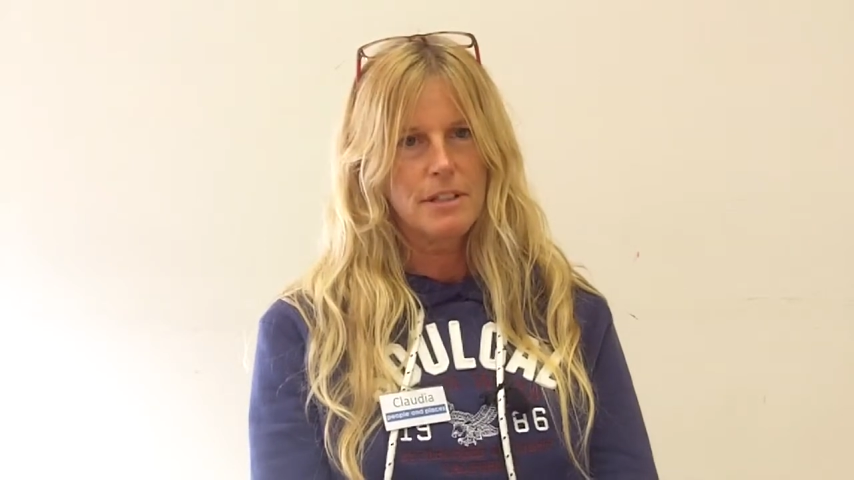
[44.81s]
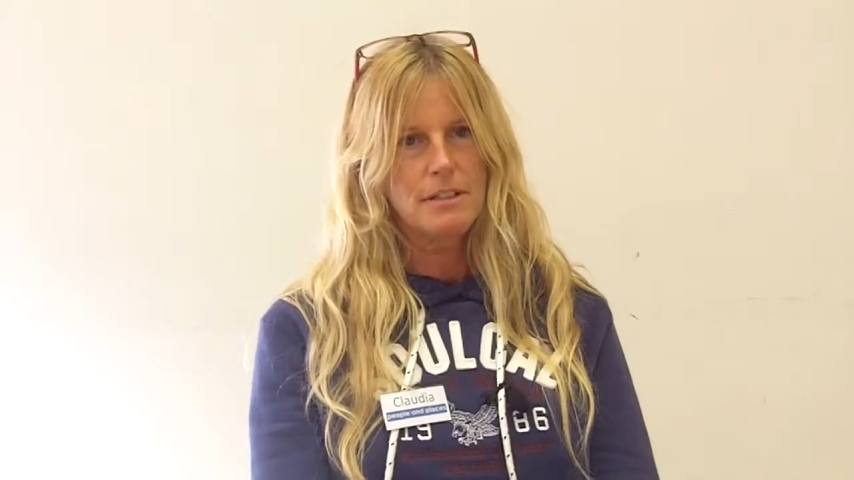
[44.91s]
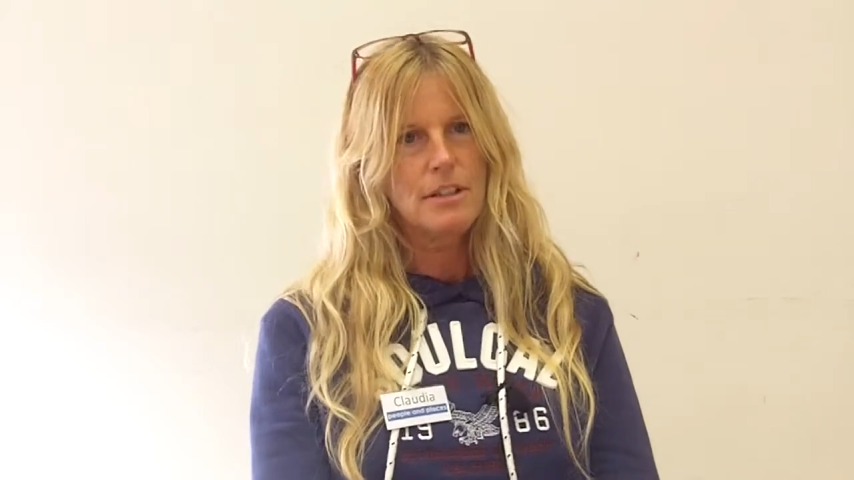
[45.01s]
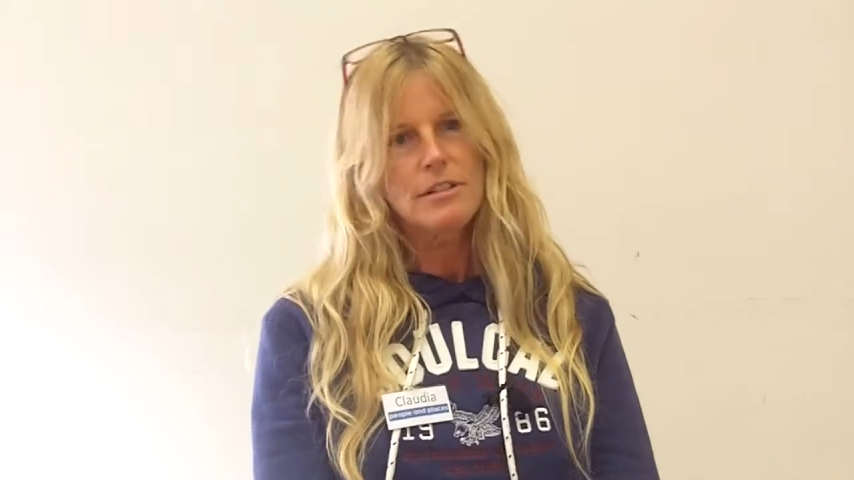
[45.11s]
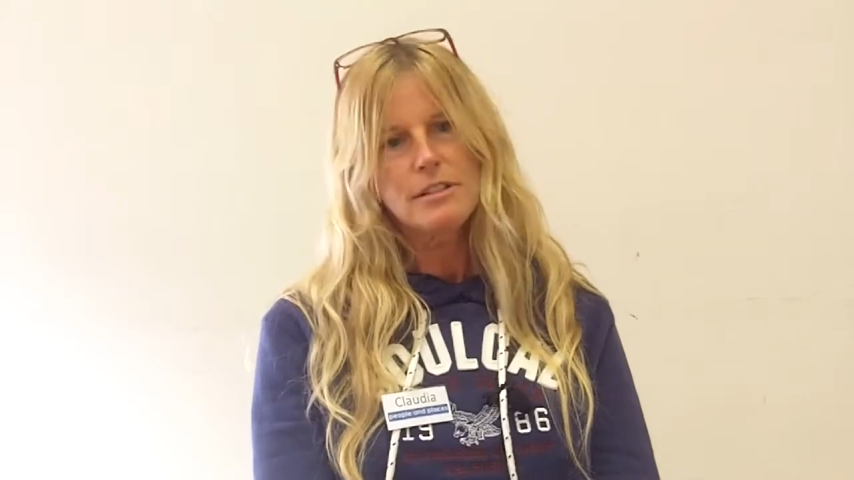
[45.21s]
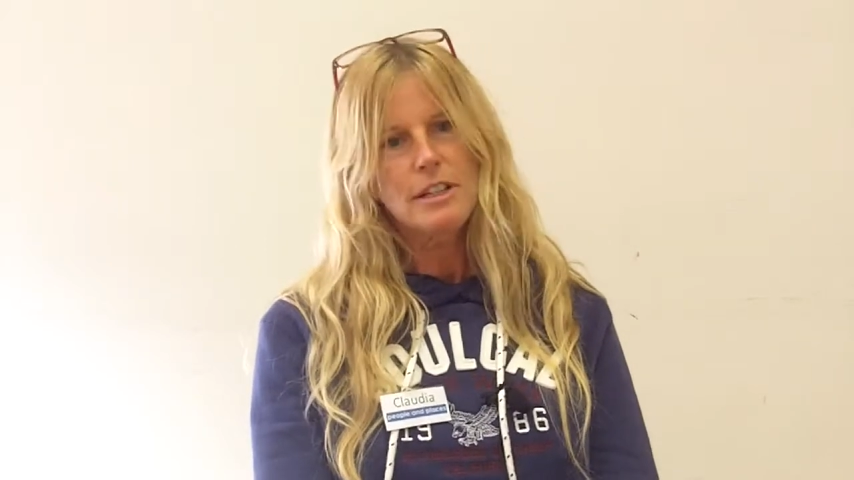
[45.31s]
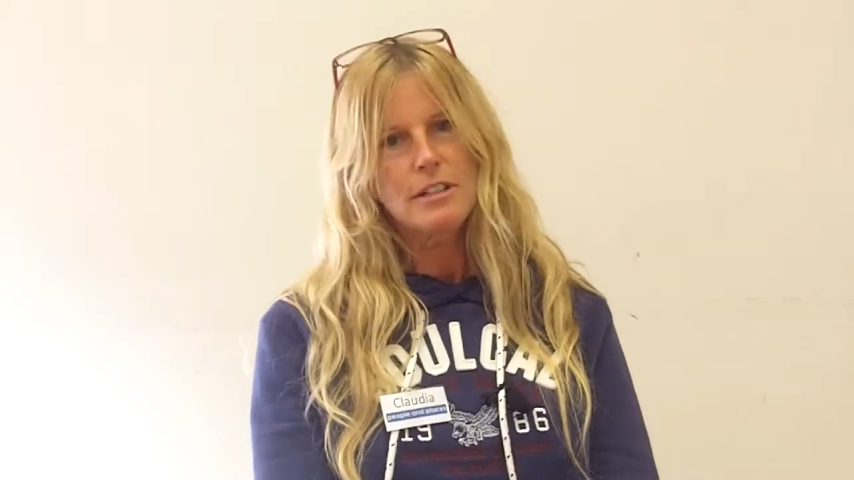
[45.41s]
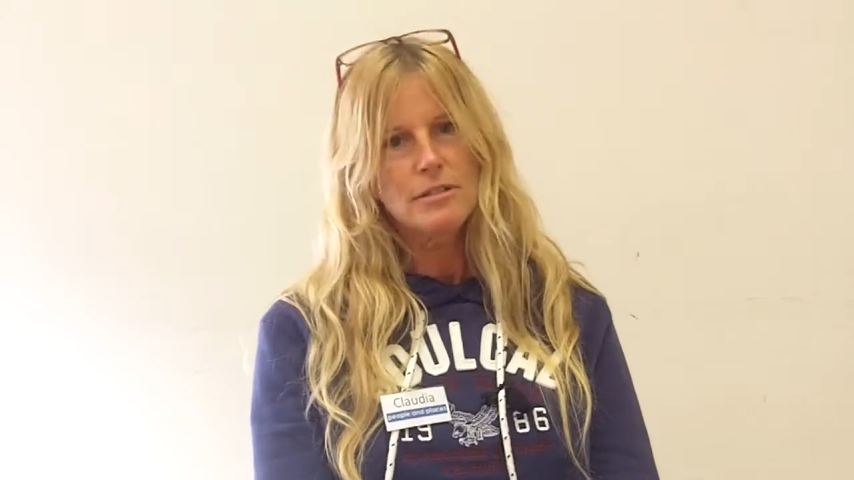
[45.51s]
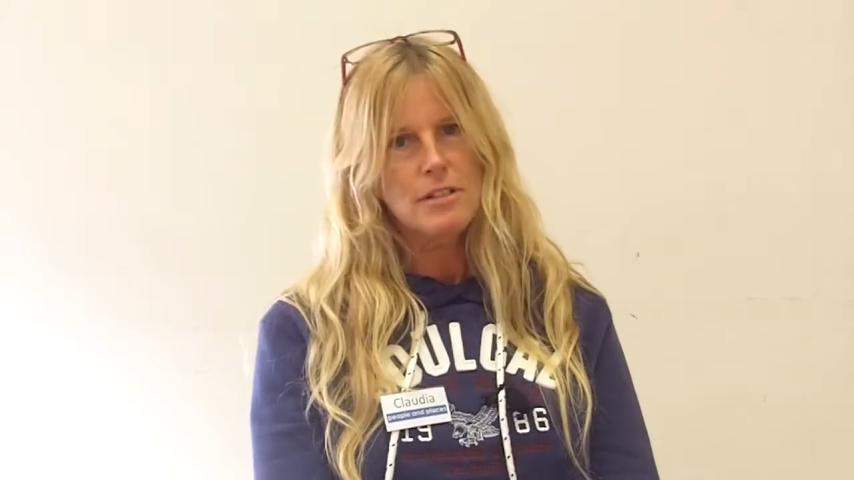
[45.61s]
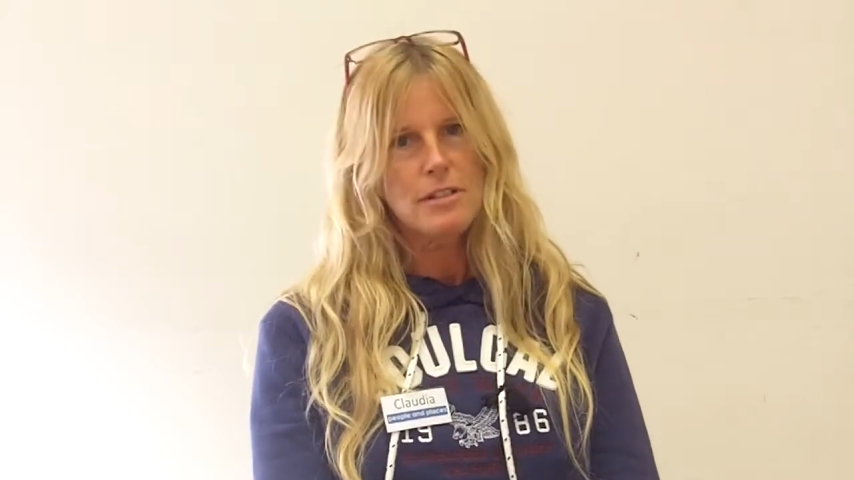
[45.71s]
No, because they
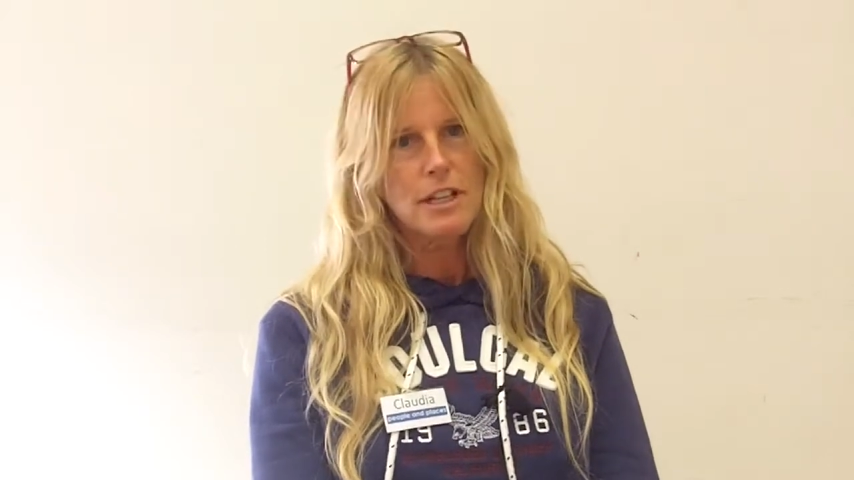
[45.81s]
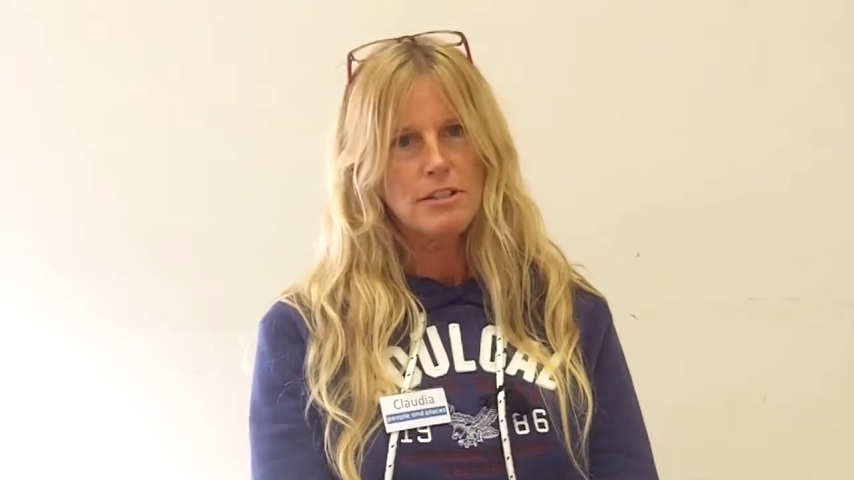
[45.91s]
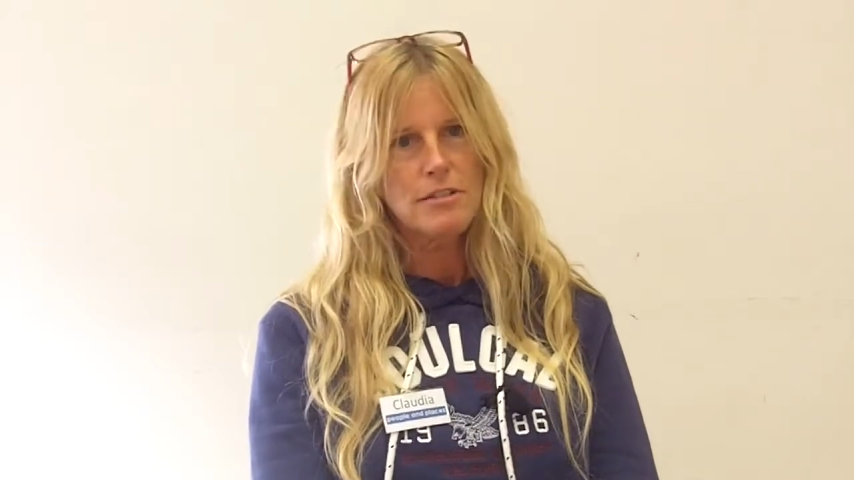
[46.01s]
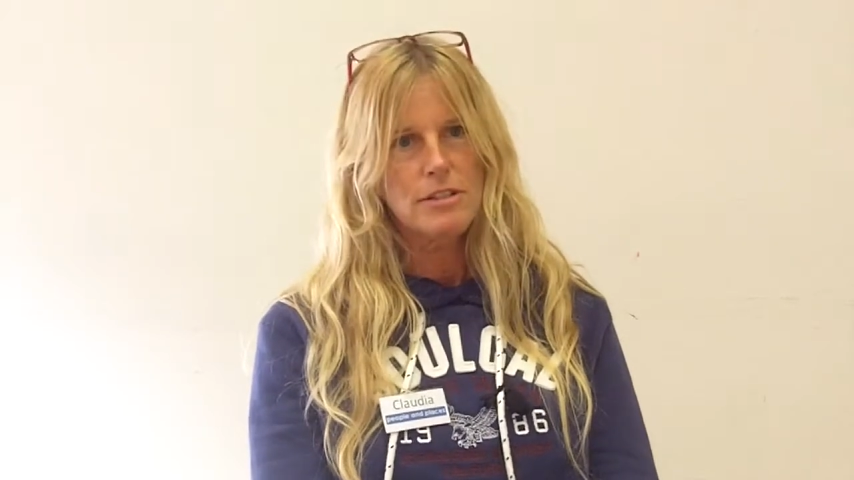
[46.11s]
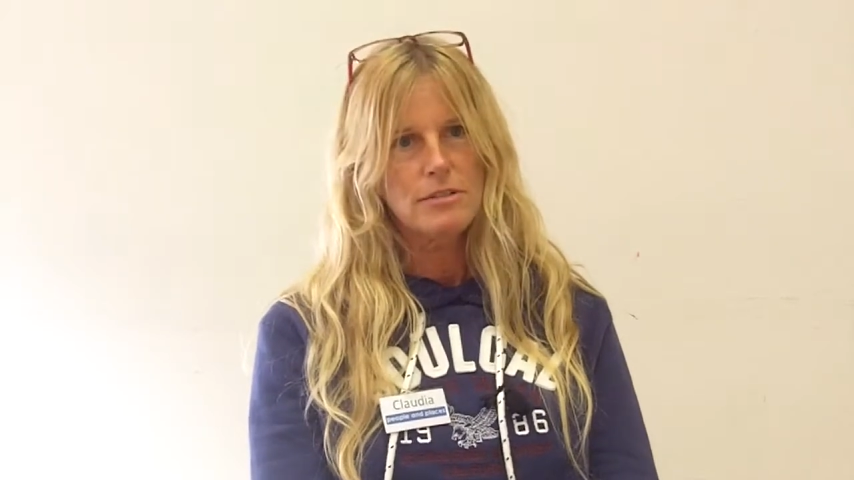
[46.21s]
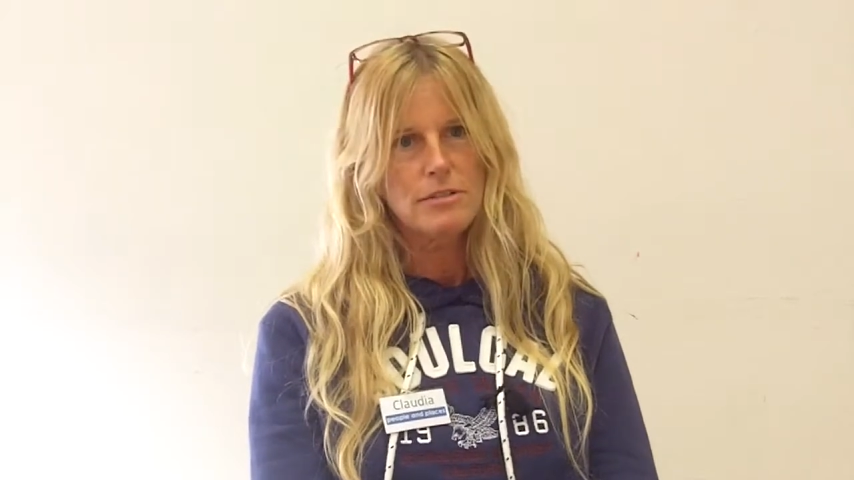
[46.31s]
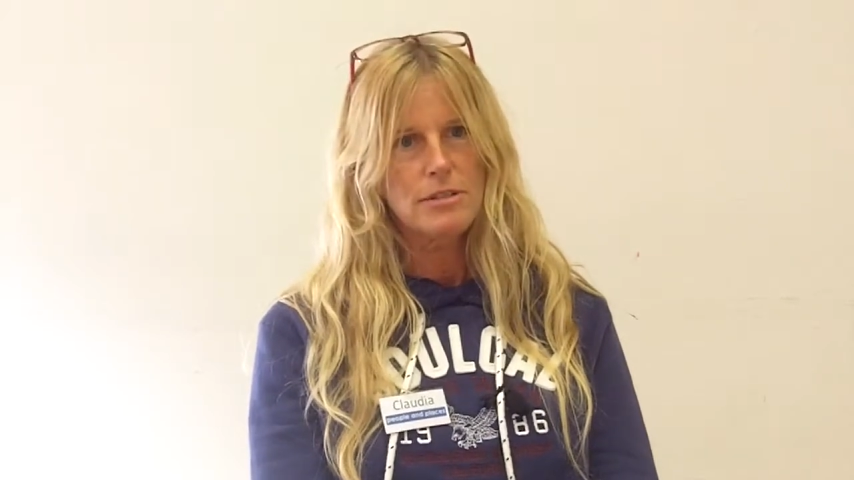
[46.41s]
go on to secondary school,